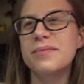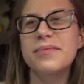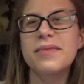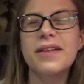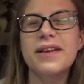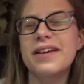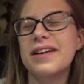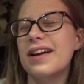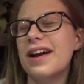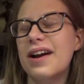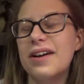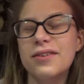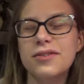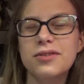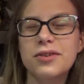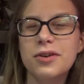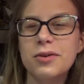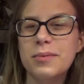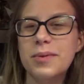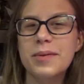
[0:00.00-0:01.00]
Like, I
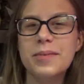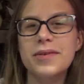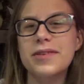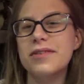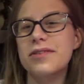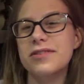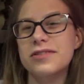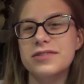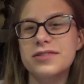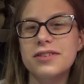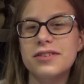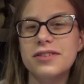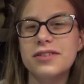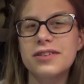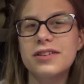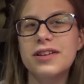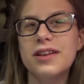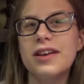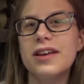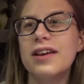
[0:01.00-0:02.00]
don't know, maybe they're still
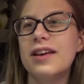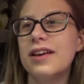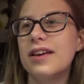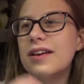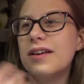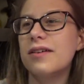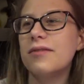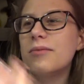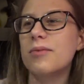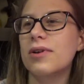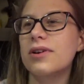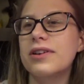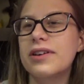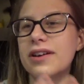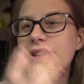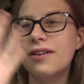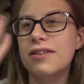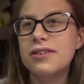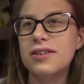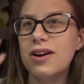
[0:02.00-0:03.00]

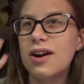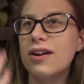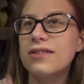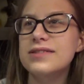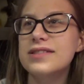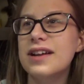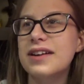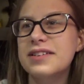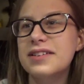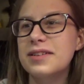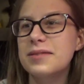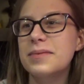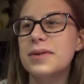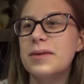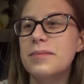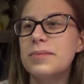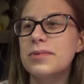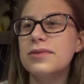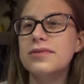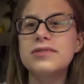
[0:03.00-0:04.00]
working on contacting
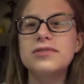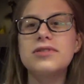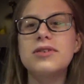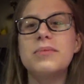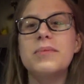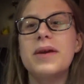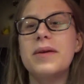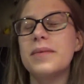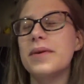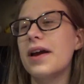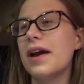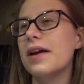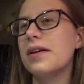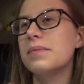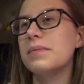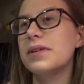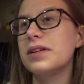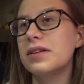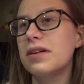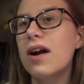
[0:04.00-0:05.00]
people, so maybe I
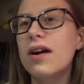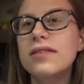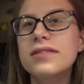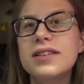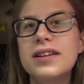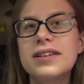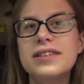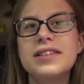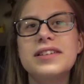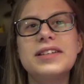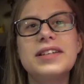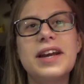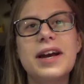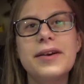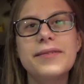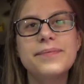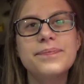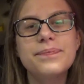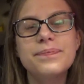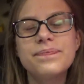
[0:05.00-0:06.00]
hadn't been contacted
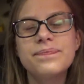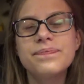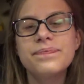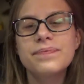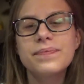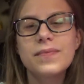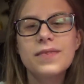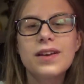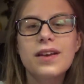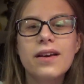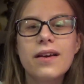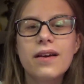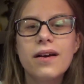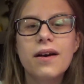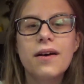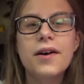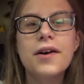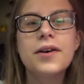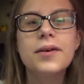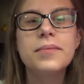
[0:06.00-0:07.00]
yet.
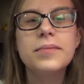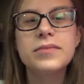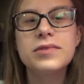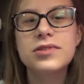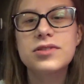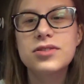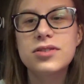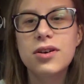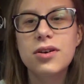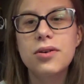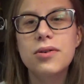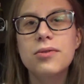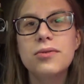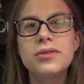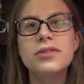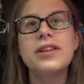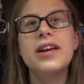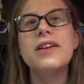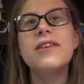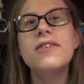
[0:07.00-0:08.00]
So
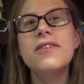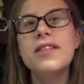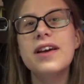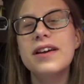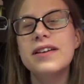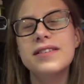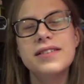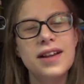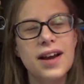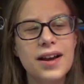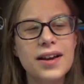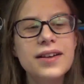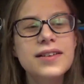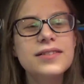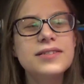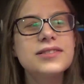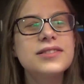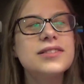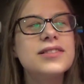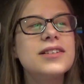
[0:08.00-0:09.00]
later that
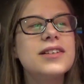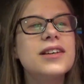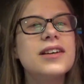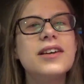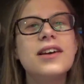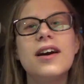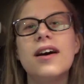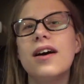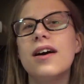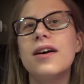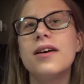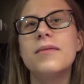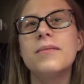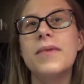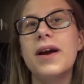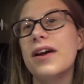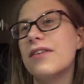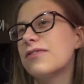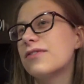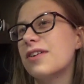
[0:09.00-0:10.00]
night,
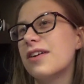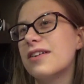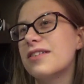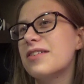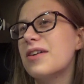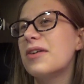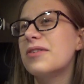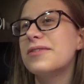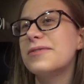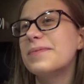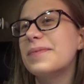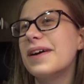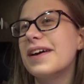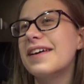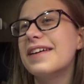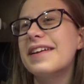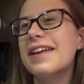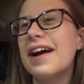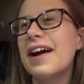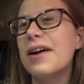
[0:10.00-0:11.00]
after I'd gone to
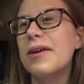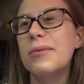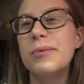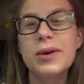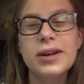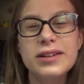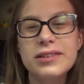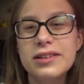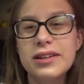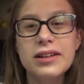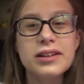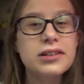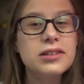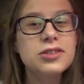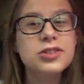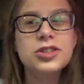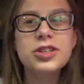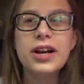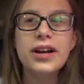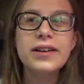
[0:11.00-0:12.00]
bed, I went
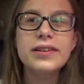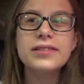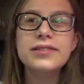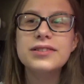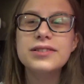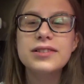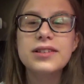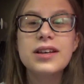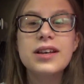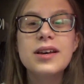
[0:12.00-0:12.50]
and checked